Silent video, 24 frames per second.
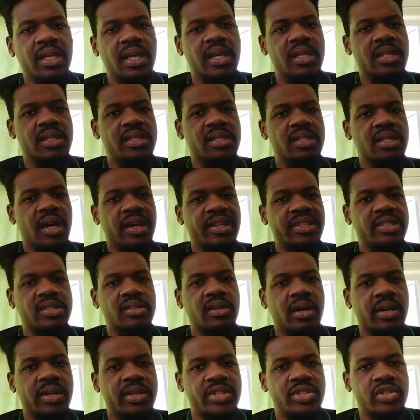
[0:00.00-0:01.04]
against a
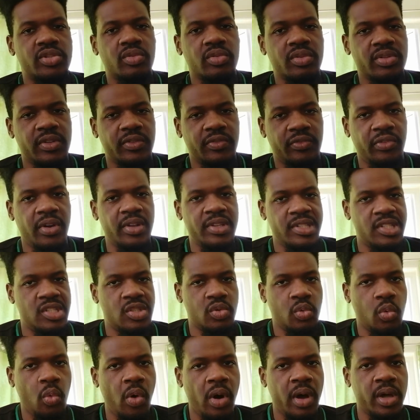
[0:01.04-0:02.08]
star starstruck France
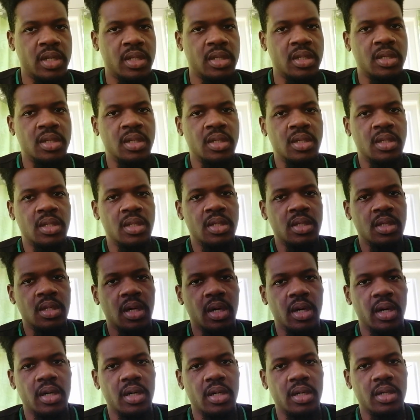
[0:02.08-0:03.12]
squad
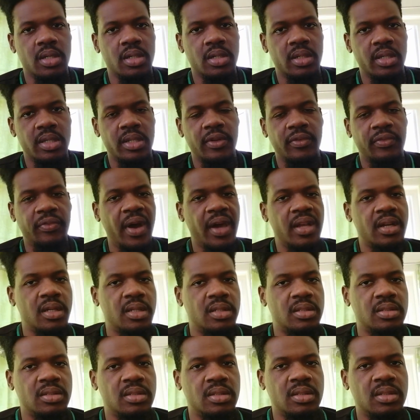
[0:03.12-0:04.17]
uh, in the
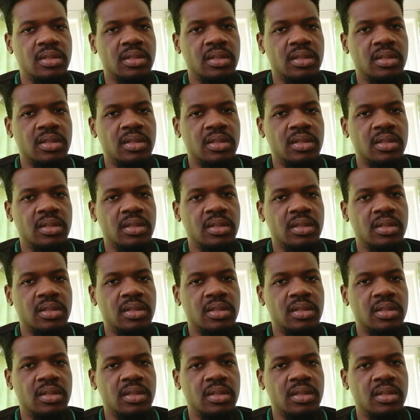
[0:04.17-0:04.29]
final.